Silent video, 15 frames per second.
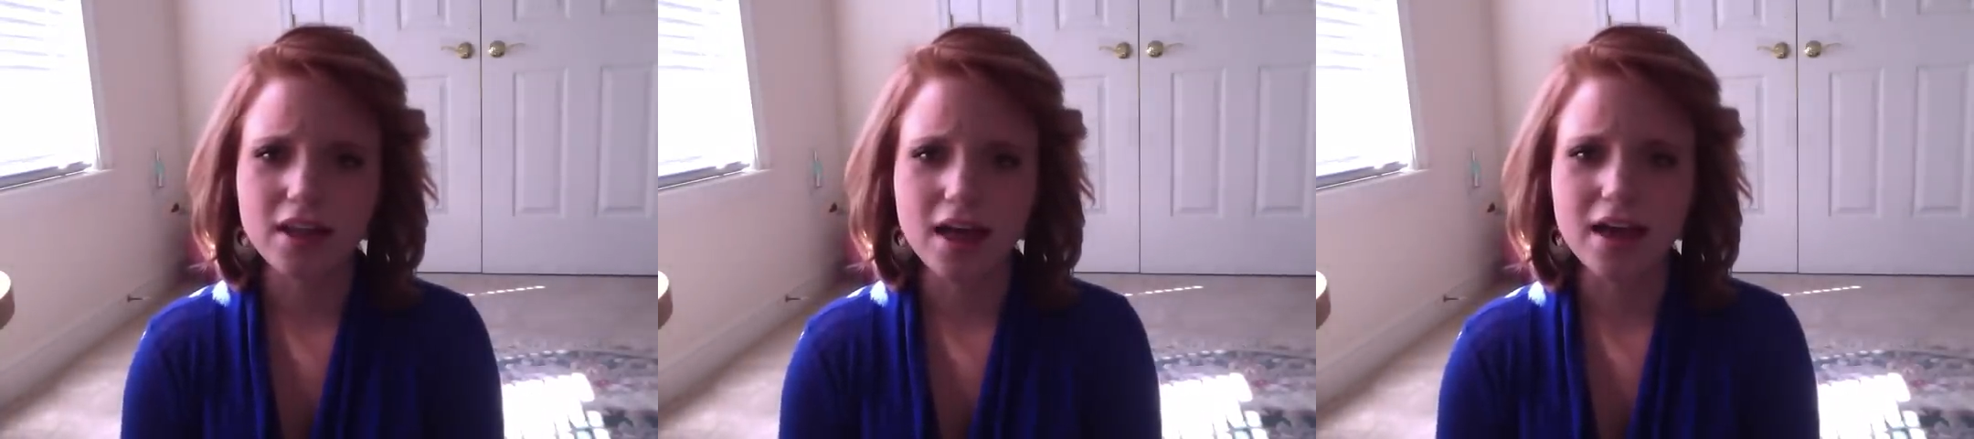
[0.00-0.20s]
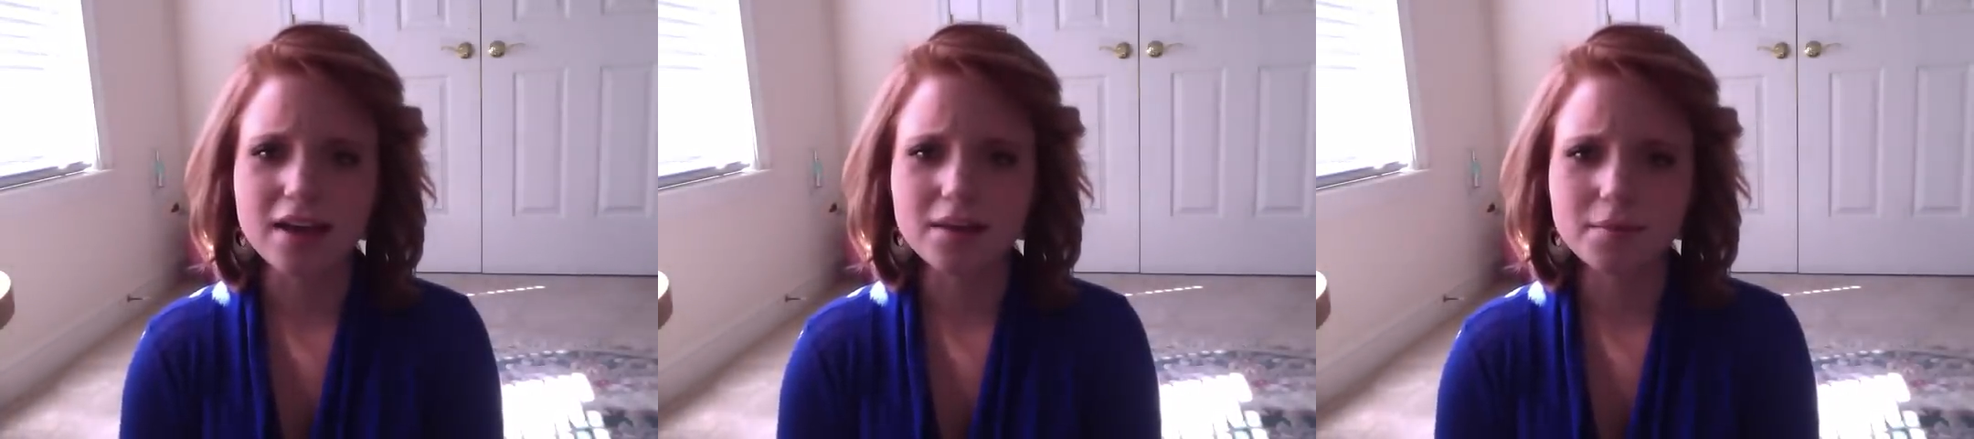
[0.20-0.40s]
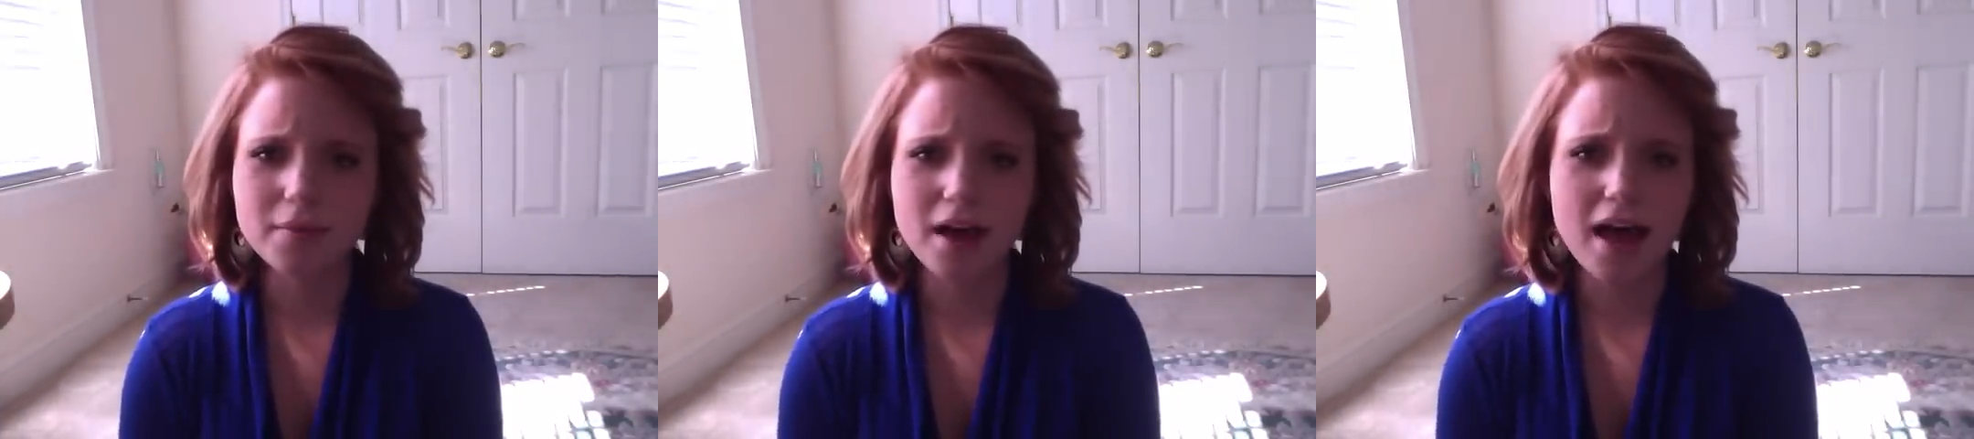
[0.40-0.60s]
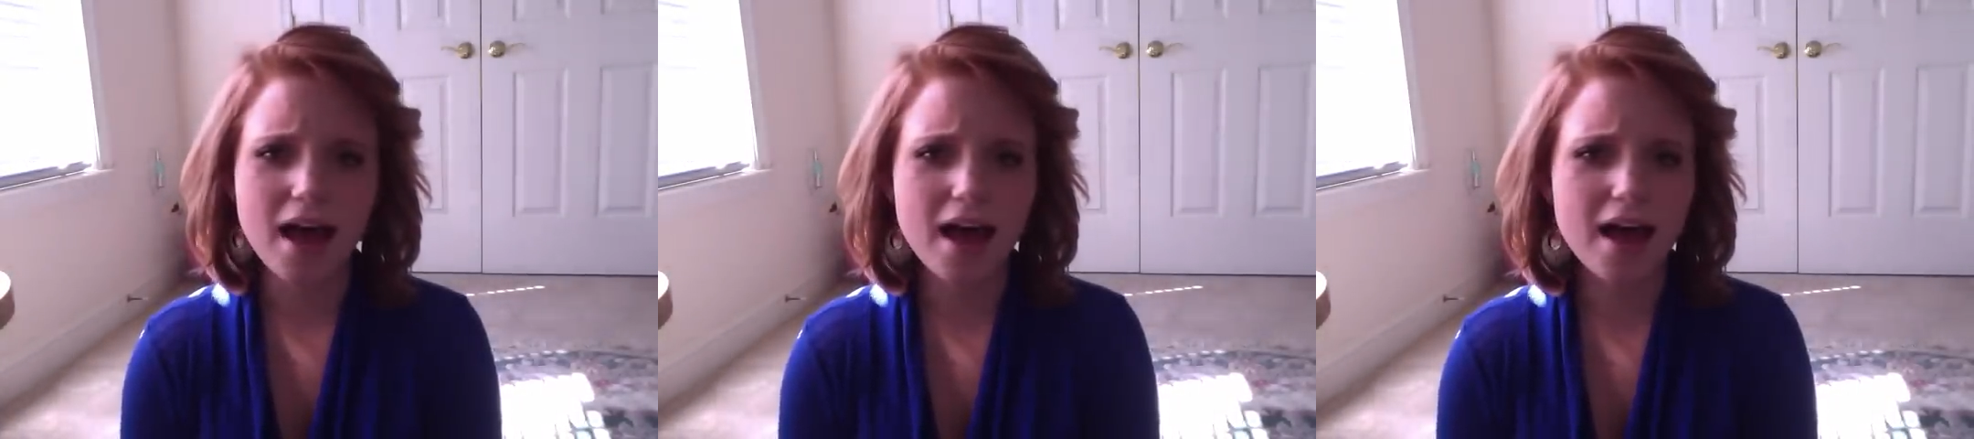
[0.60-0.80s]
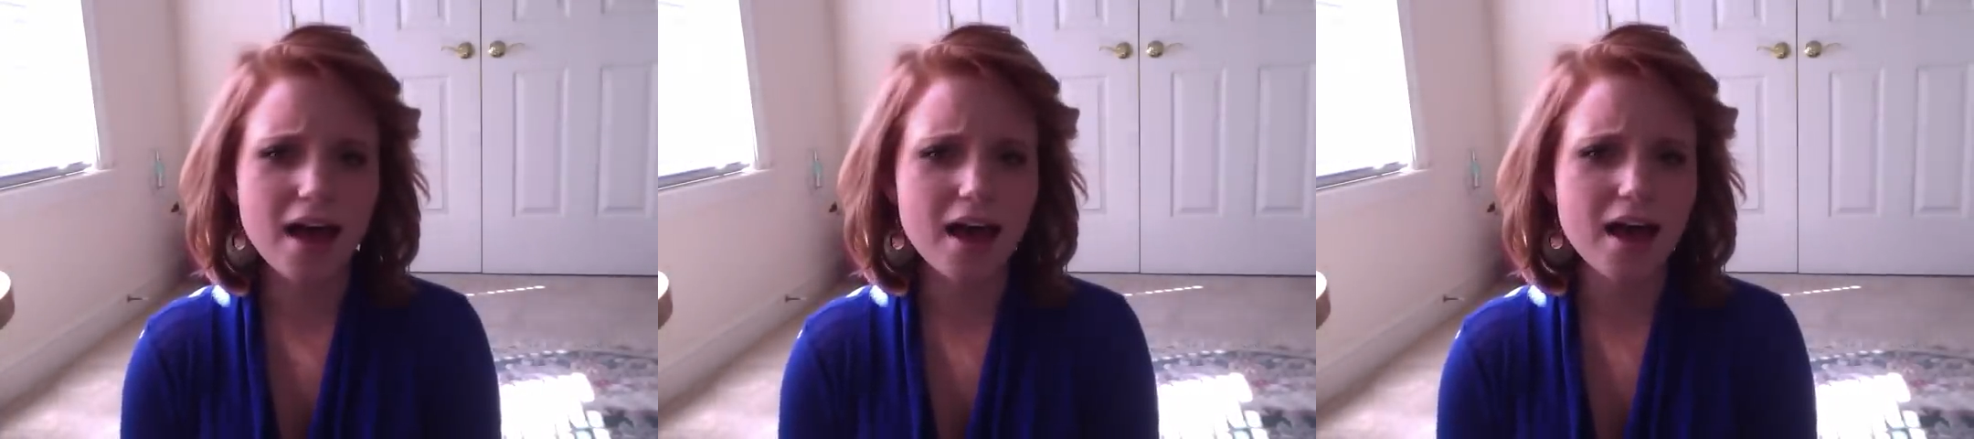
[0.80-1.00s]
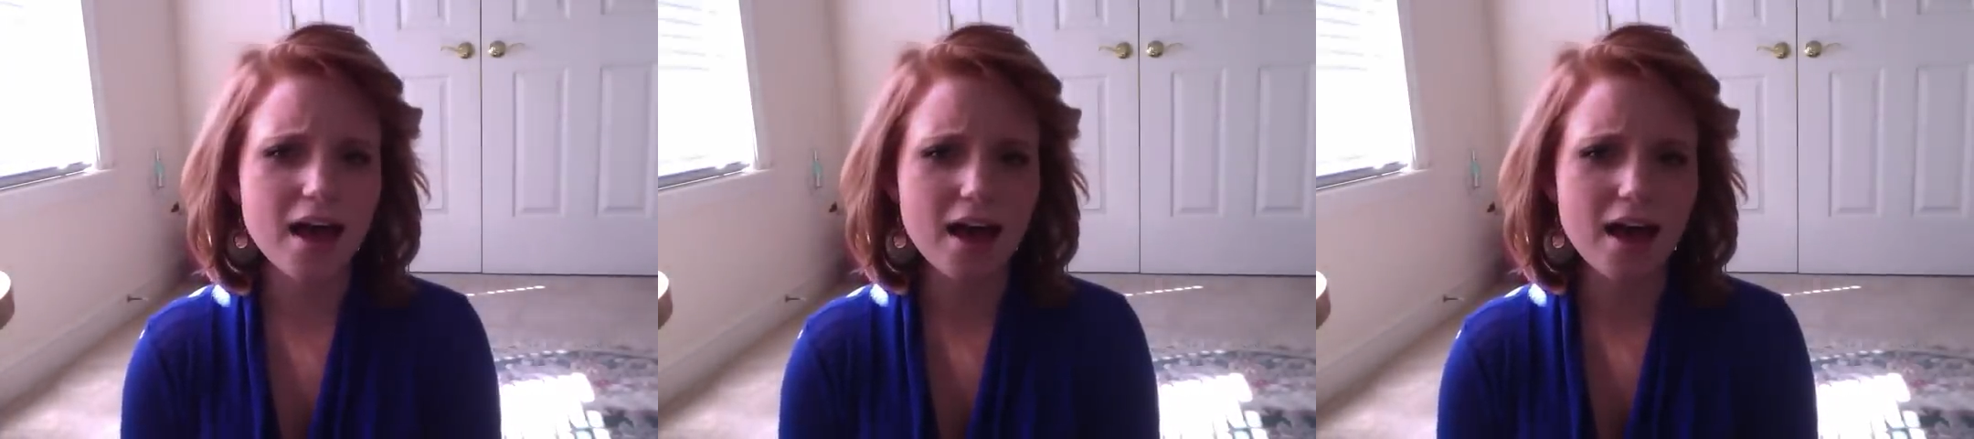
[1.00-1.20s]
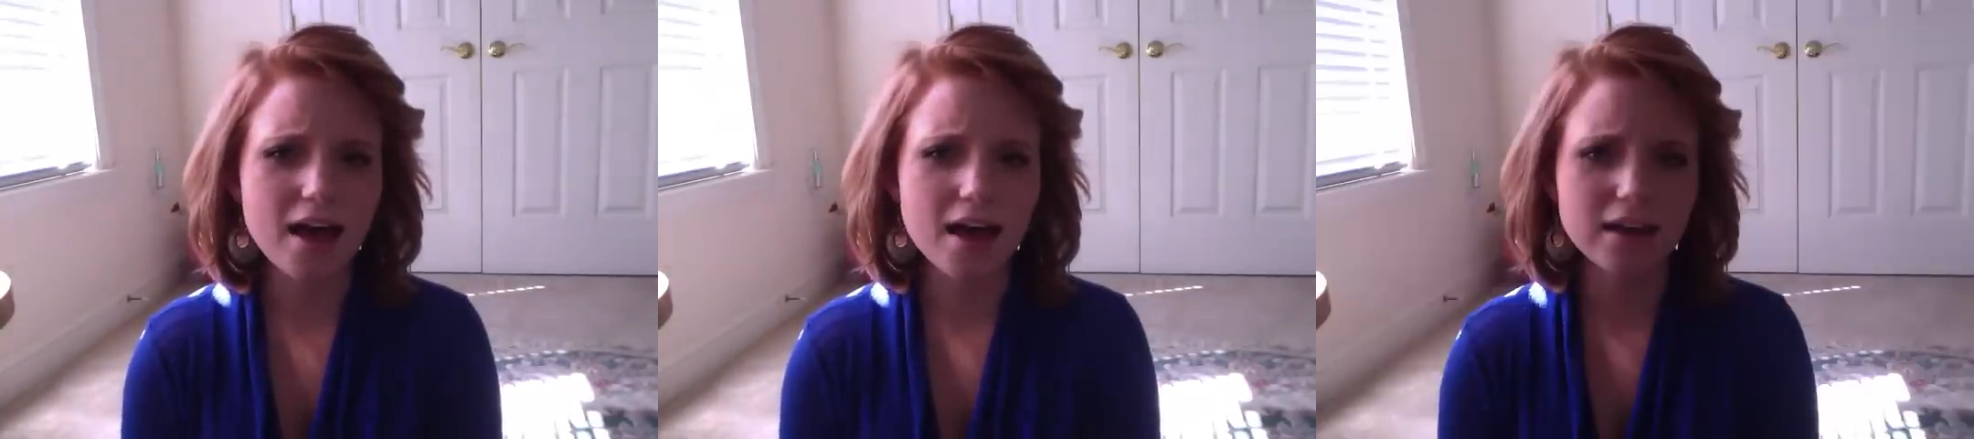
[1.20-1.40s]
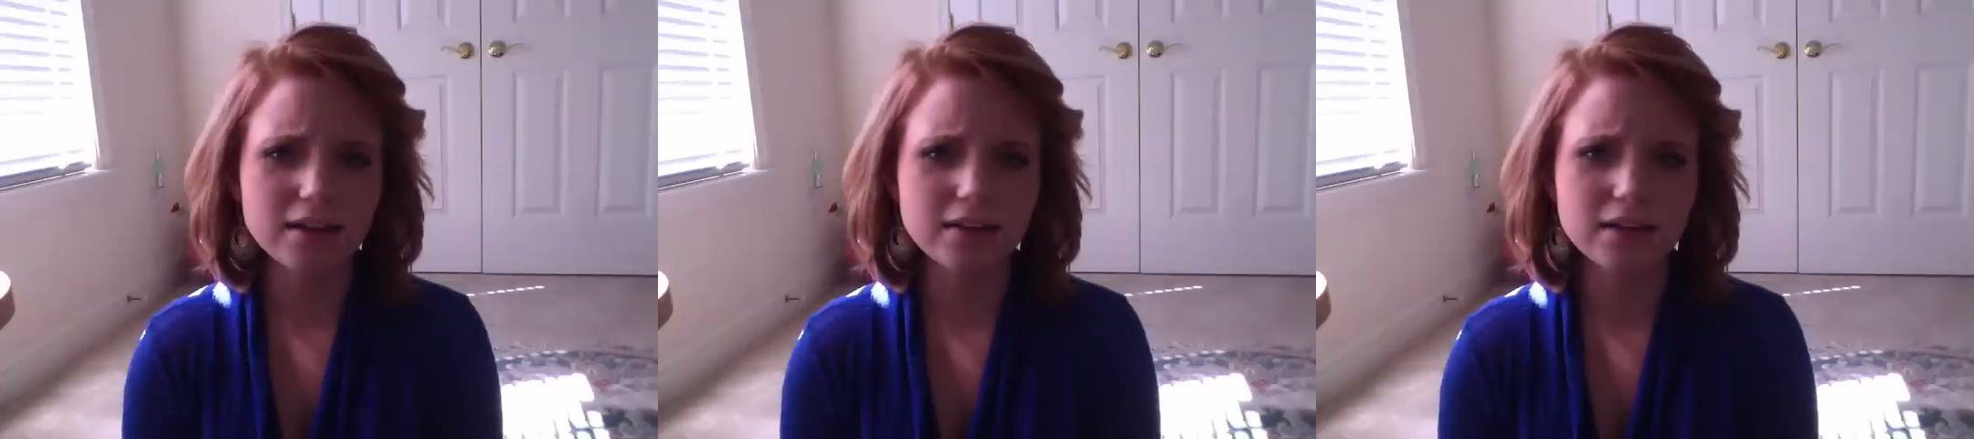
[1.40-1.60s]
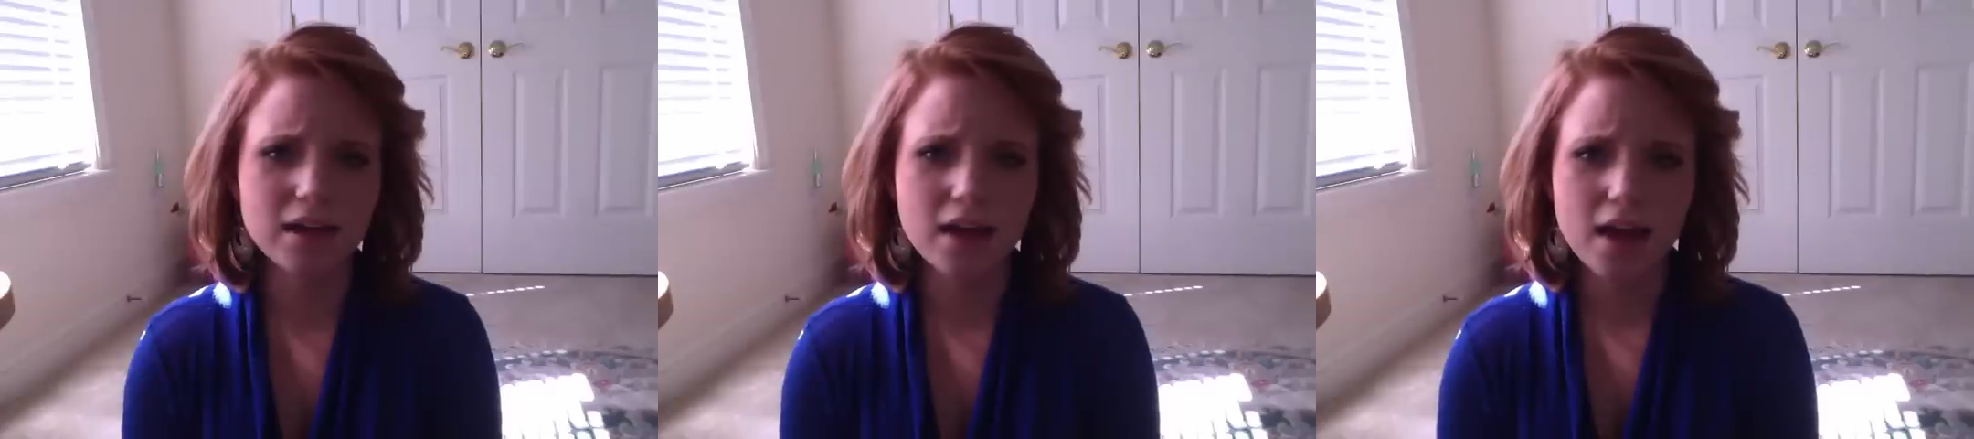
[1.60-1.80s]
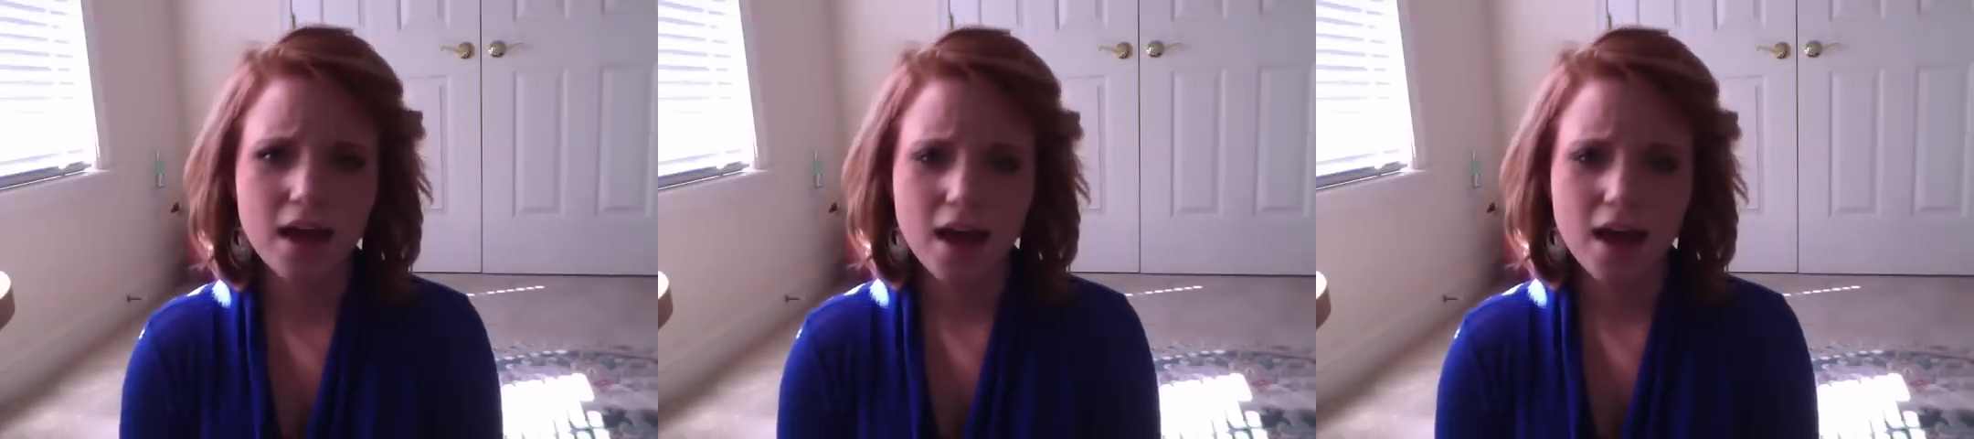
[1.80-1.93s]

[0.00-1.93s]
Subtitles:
like mine?